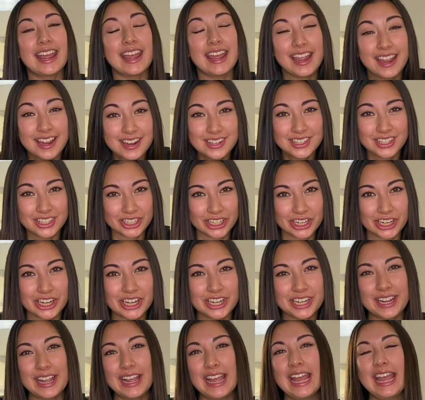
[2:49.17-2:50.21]

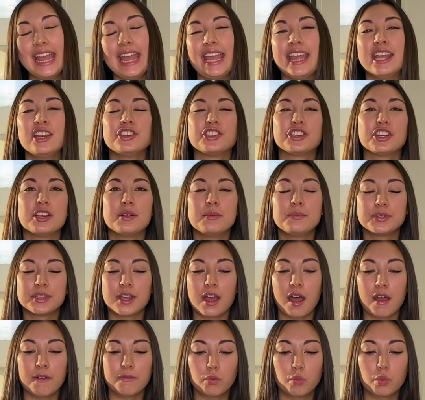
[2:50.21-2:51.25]
answered in terms
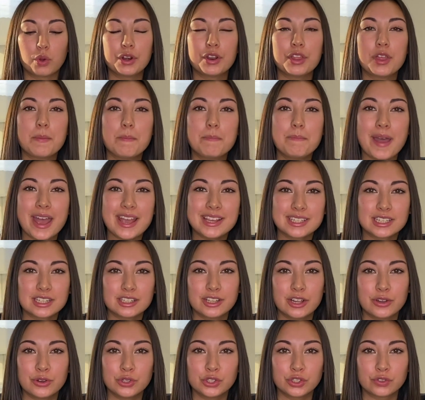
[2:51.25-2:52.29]
of what are the best
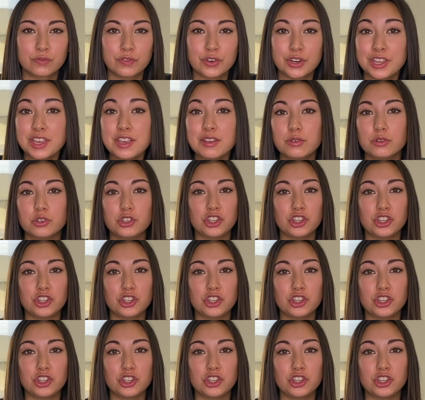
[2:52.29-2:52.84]
loans for you.